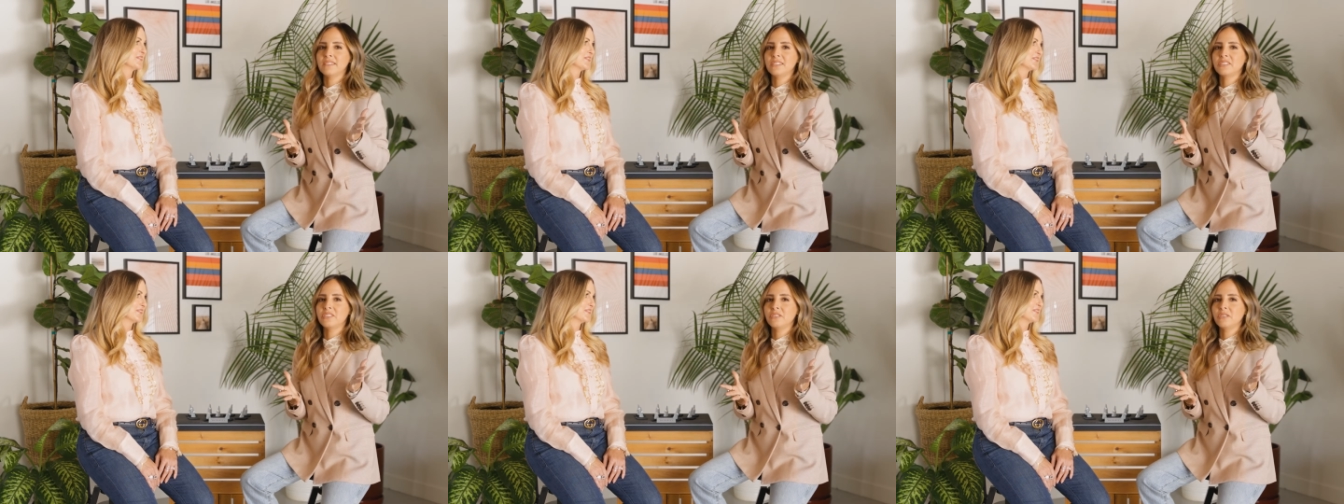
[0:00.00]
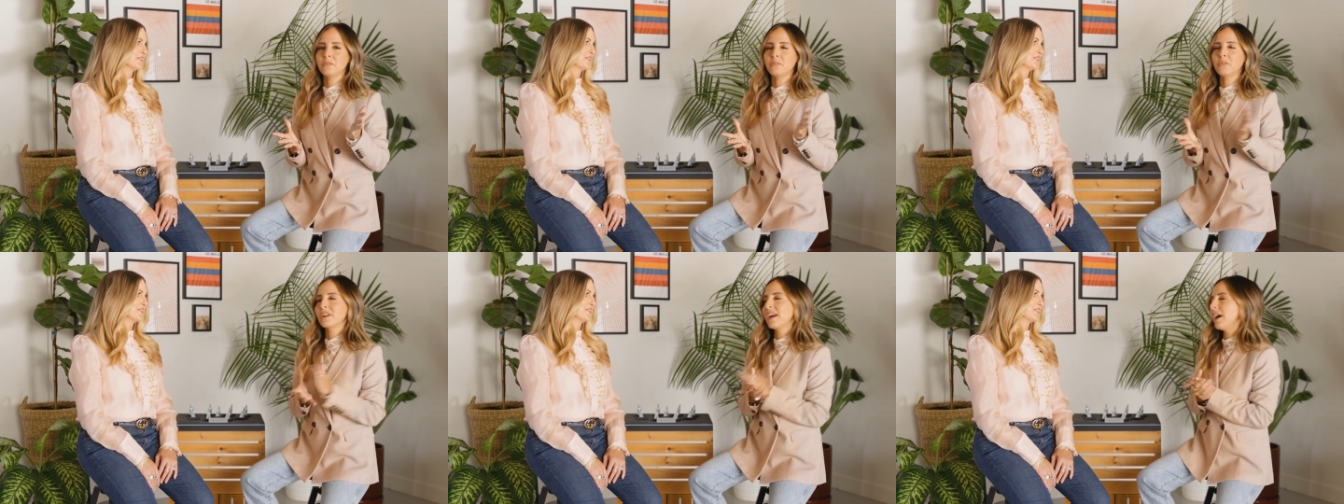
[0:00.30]

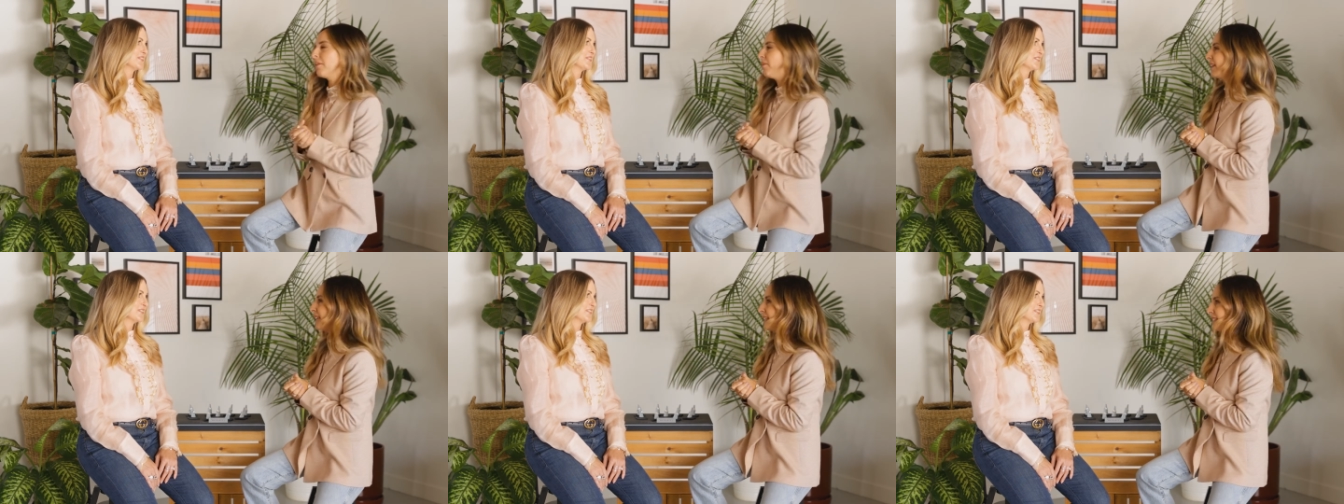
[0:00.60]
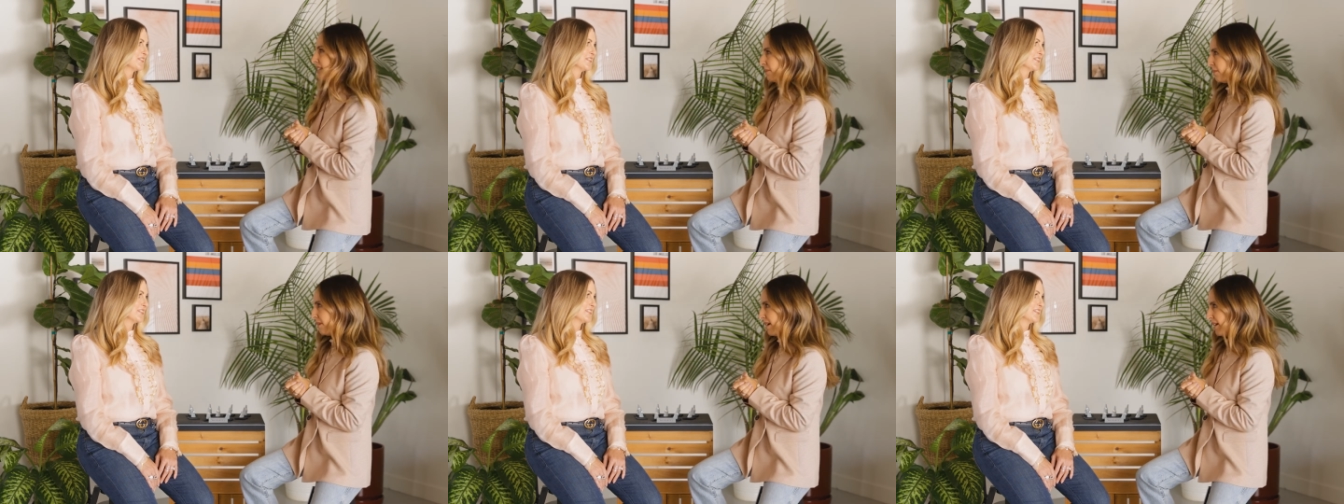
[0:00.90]
So Brooke, I want to get
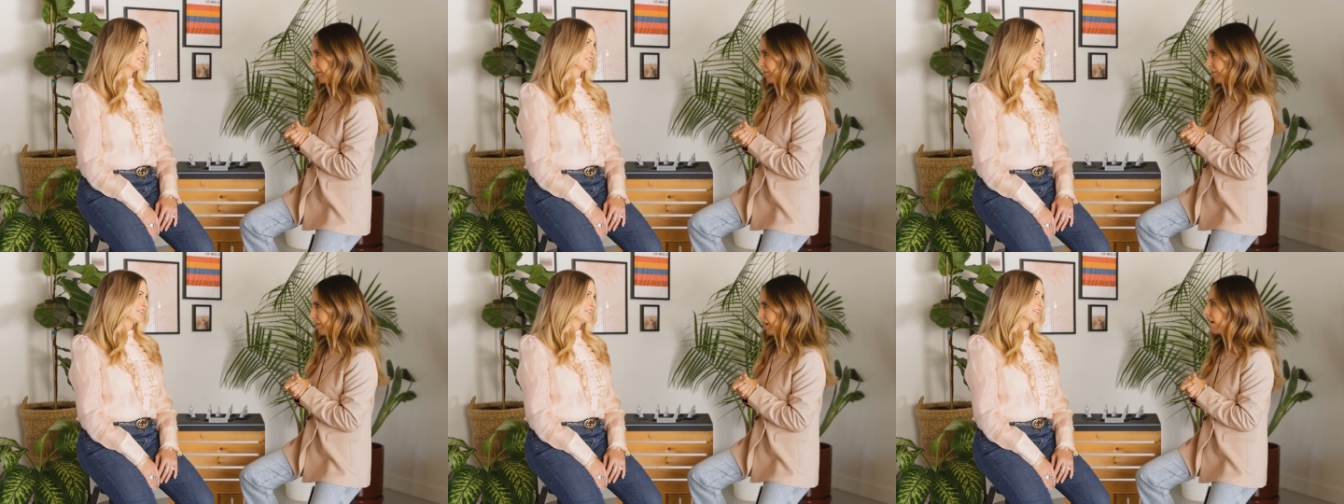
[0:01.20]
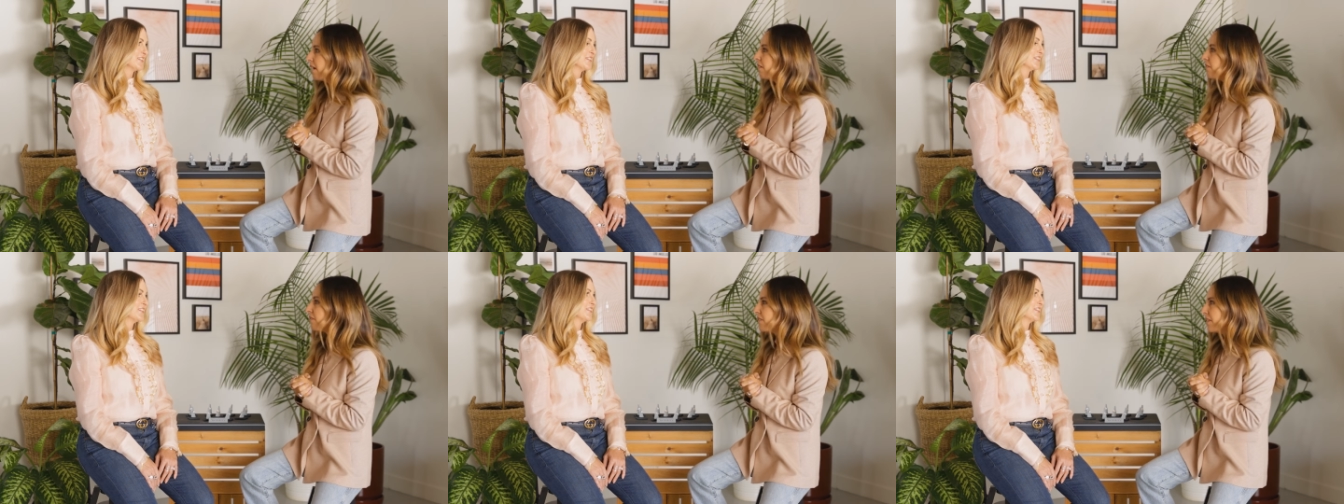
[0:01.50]
to the bottom
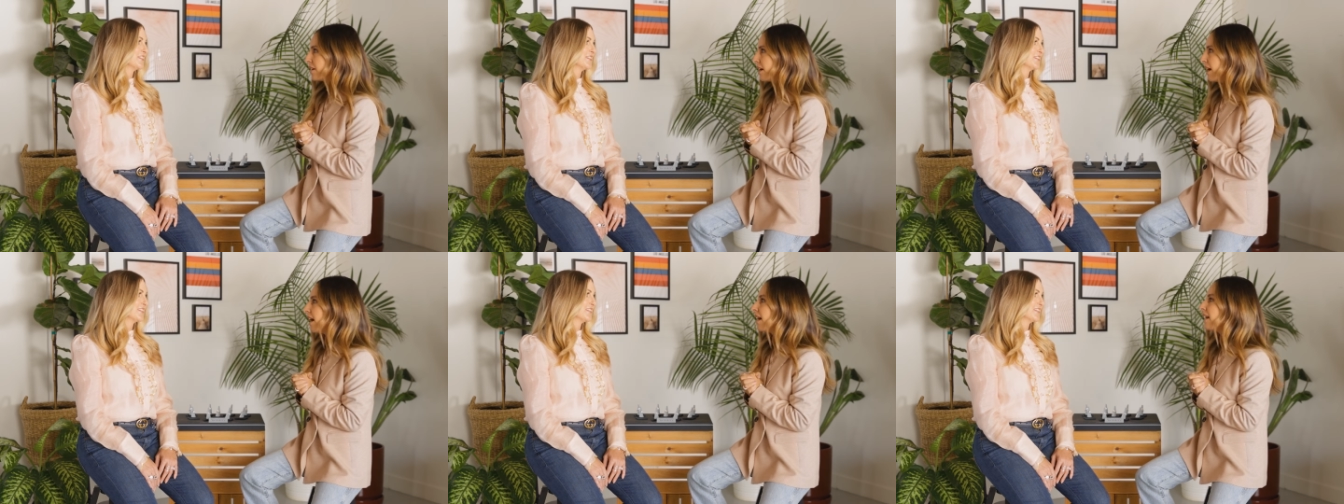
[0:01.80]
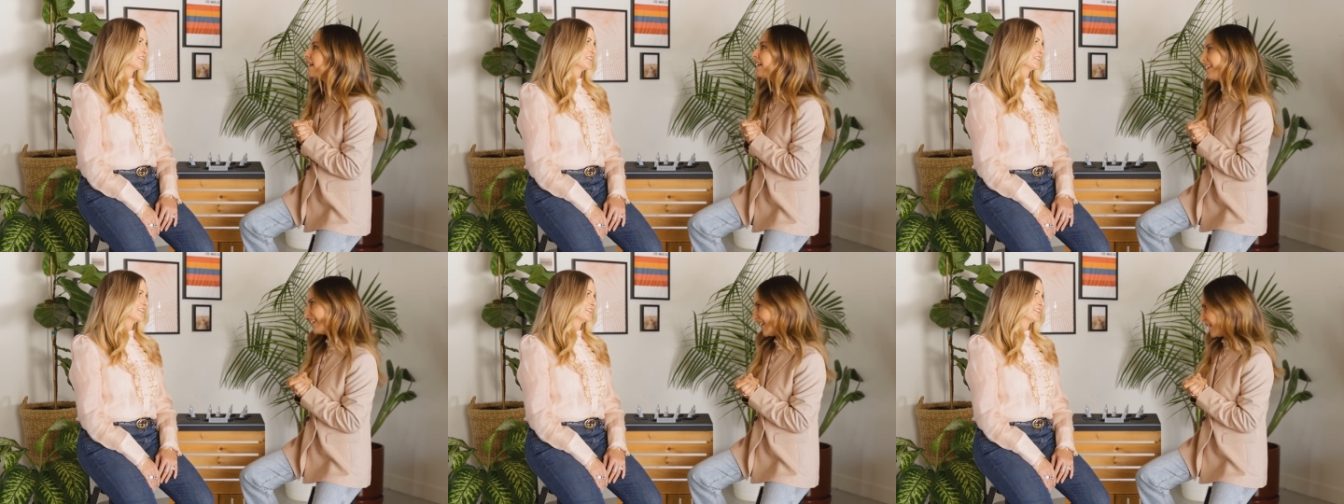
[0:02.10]
of the
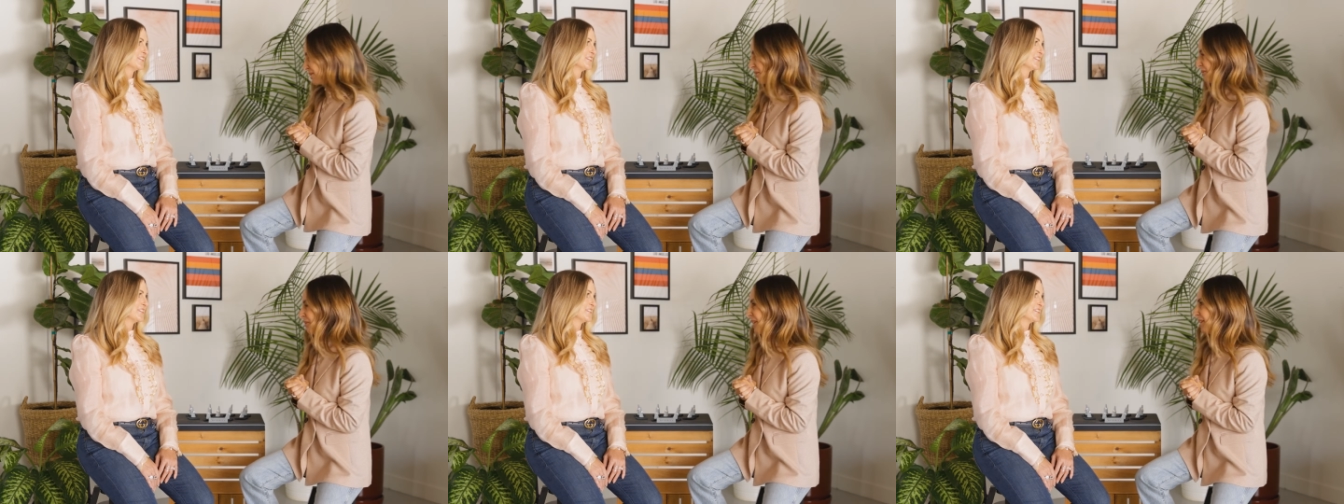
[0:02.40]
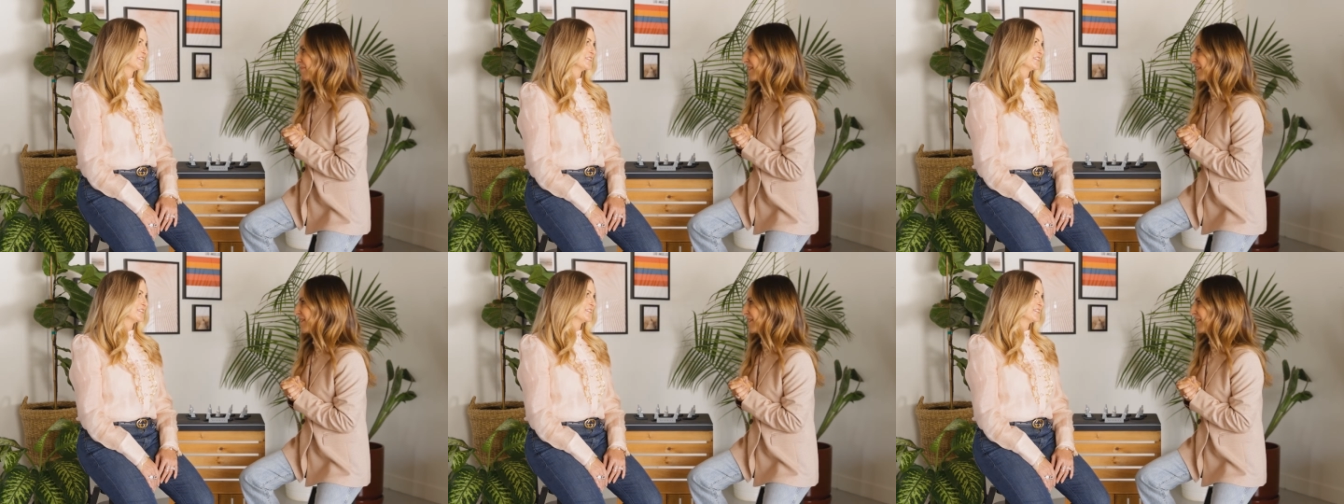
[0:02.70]
engagement ring